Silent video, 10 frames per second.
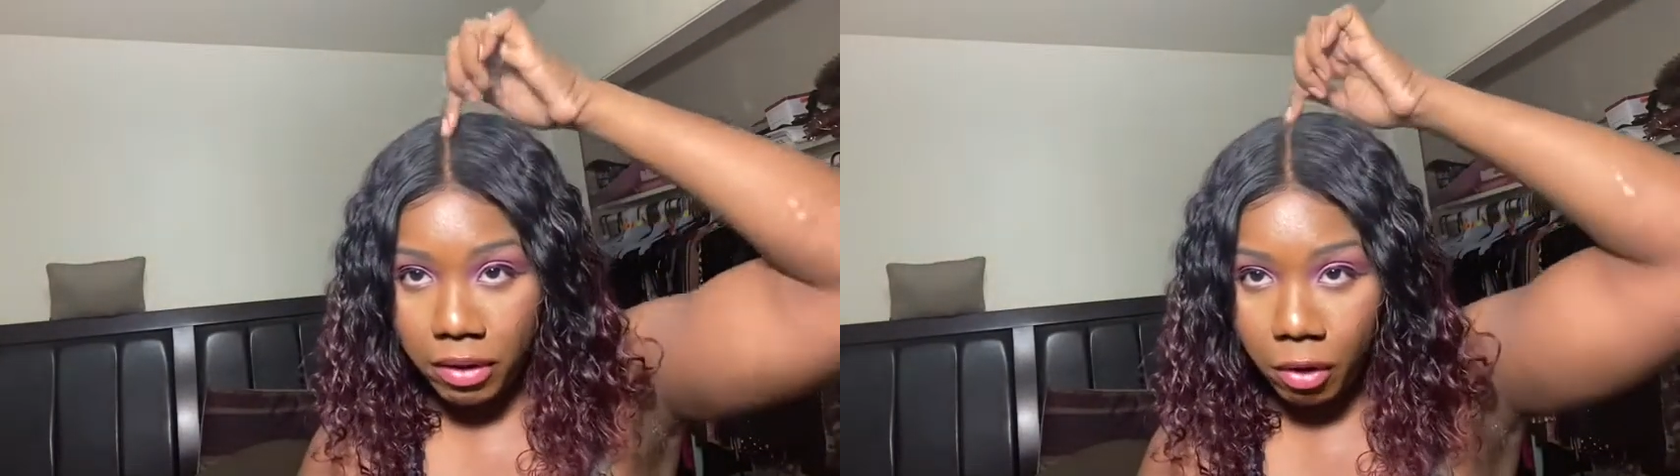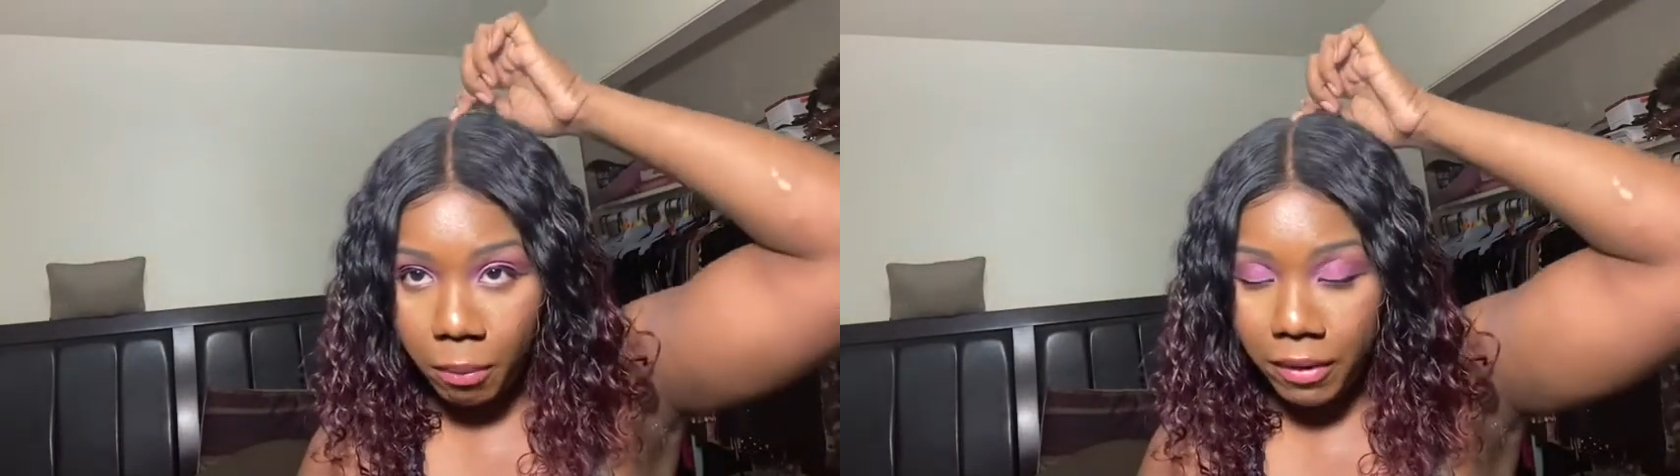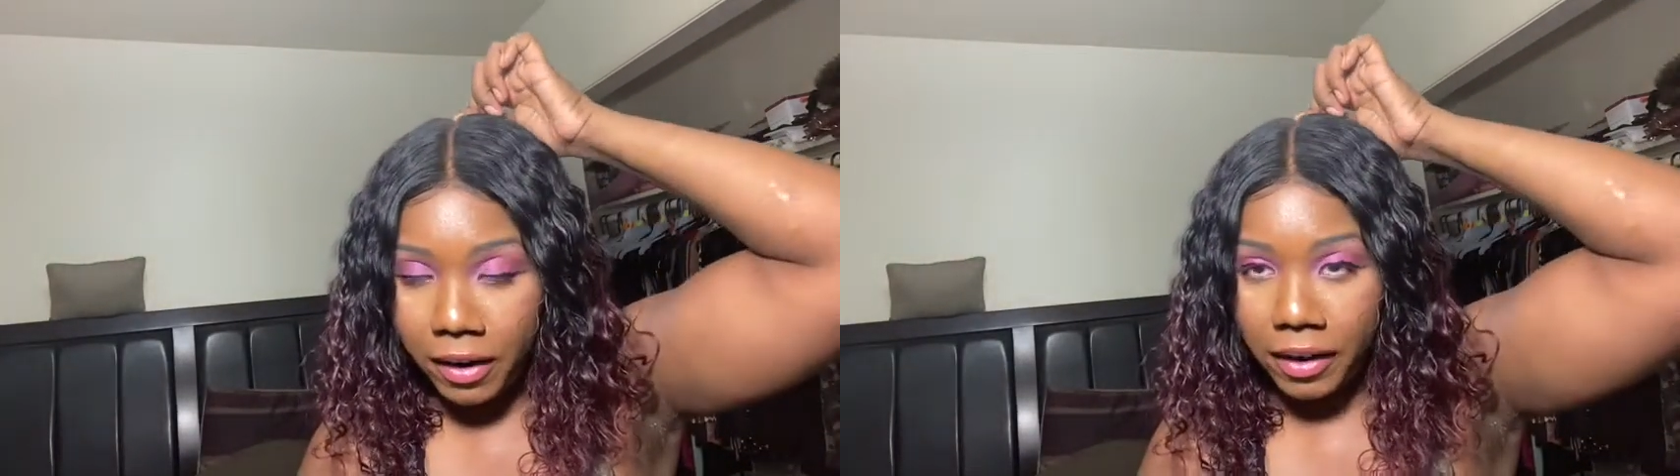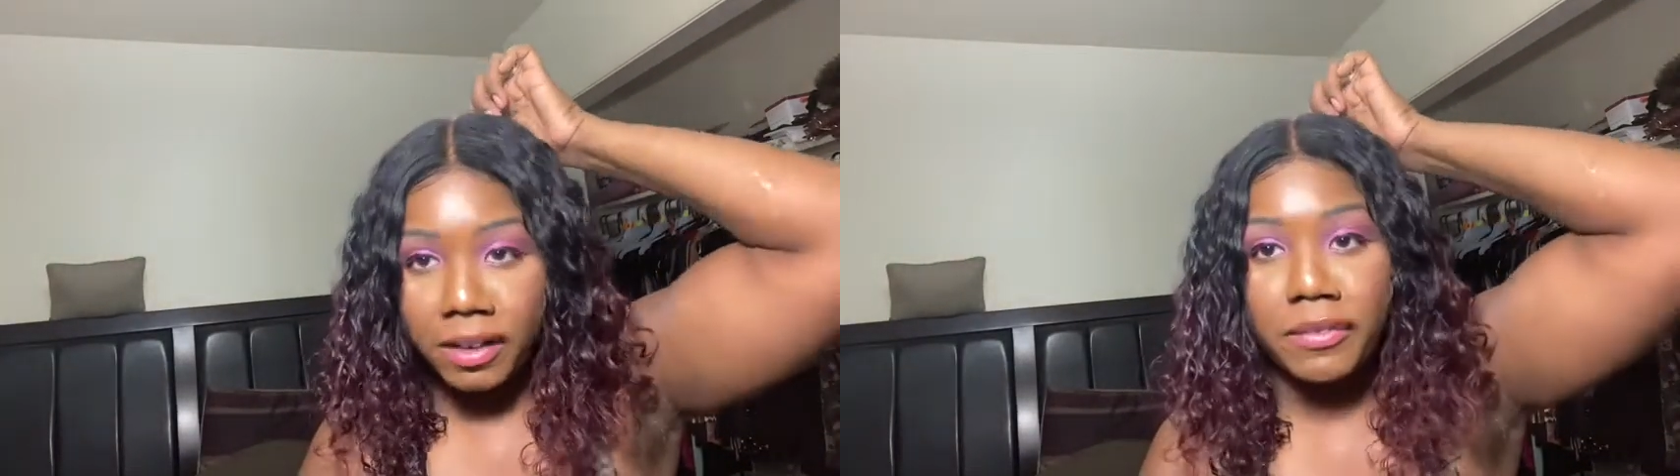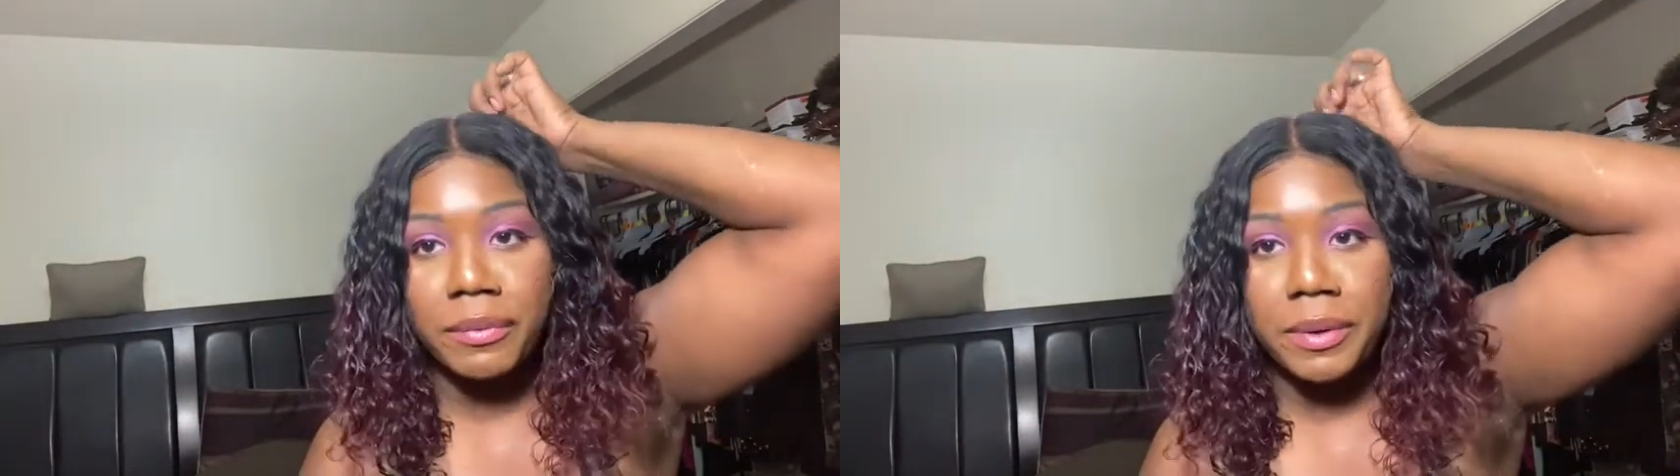little part
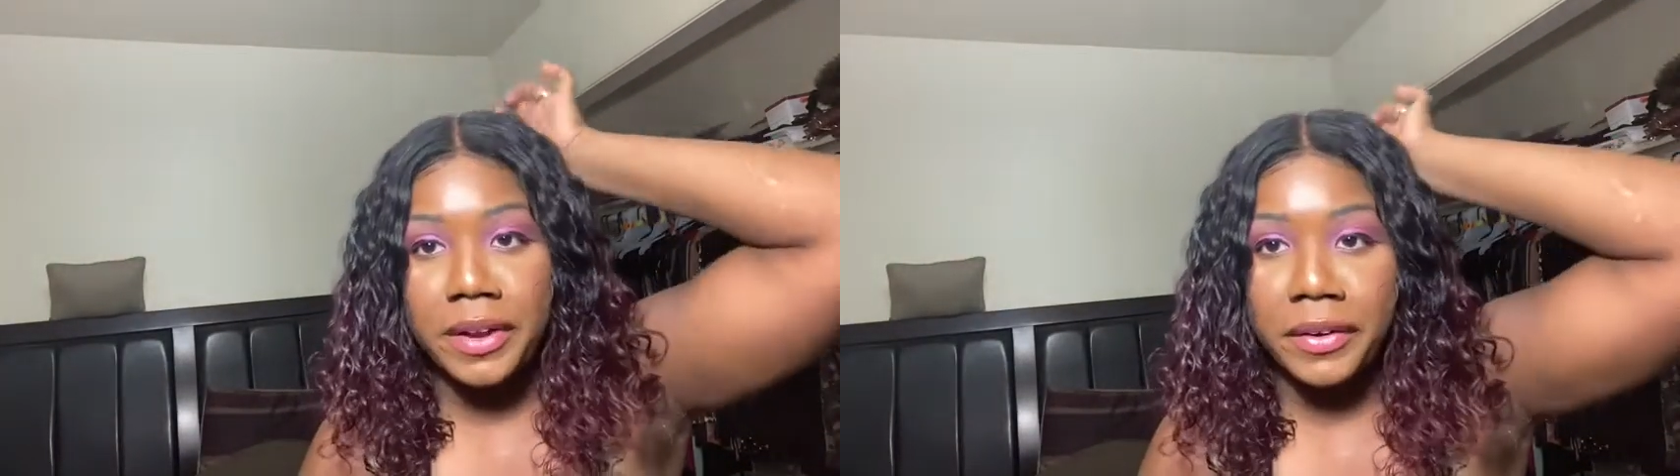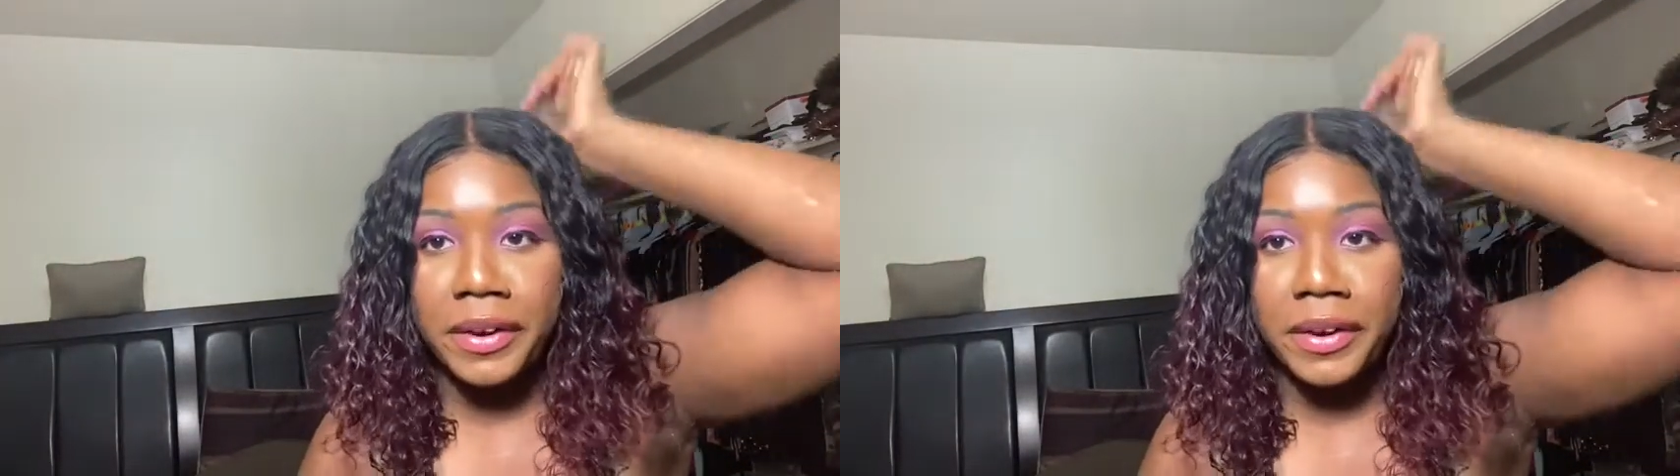from here to